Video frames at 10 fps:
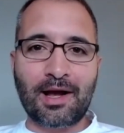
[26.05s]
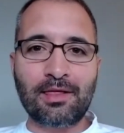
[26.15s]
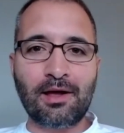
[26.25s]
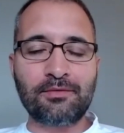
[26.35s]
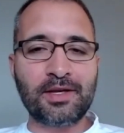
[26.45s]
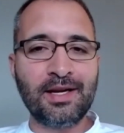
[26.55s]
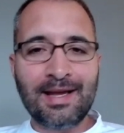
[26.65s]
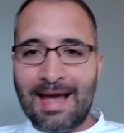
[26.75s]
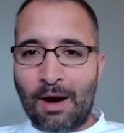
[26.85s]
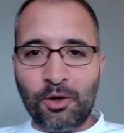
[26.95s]
I love it.
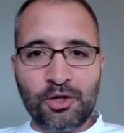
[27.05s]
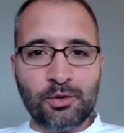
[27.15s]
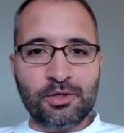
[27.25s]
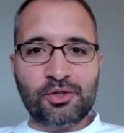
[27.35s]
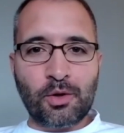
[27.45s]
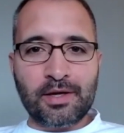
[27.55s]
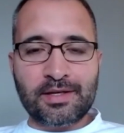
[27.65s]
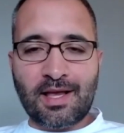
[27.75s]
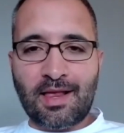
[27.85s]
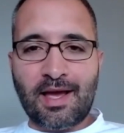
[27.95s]
How are you enjoying
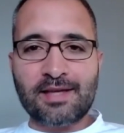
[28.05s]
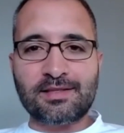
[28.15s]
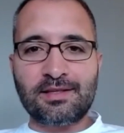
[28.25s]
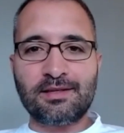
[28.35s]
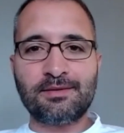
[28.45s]
Tallahassee?